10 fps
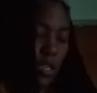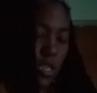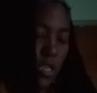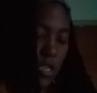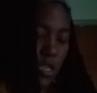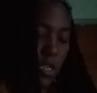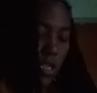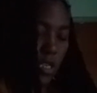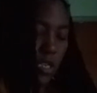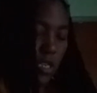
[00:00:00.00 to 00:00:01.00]

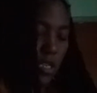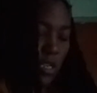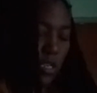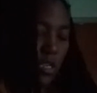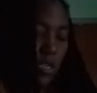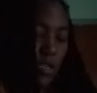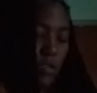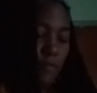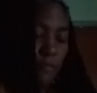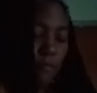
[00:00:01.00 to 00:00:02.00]
(no one is talking)